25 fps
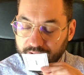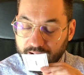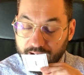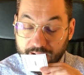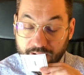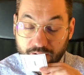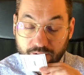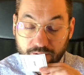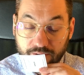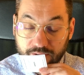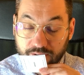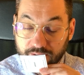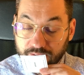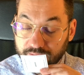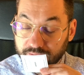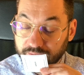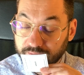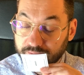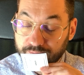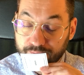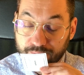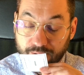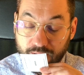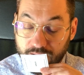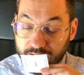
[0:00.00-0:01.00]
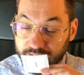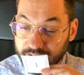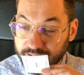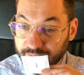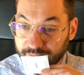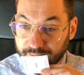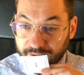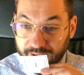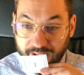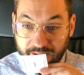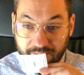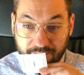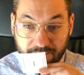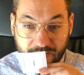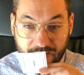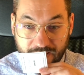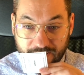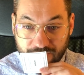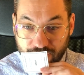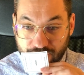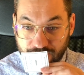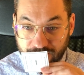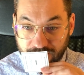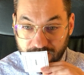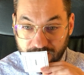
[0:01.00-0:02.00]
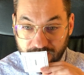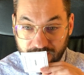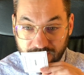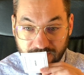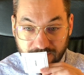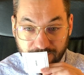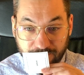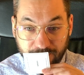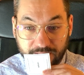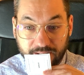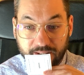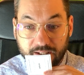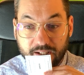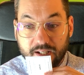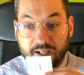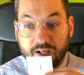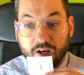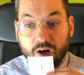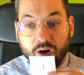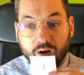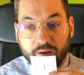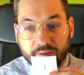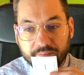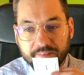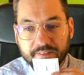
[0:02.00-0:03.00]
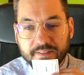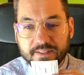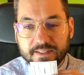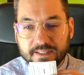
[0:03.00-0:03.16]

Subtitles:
I couldn't possibly imagine this, but on the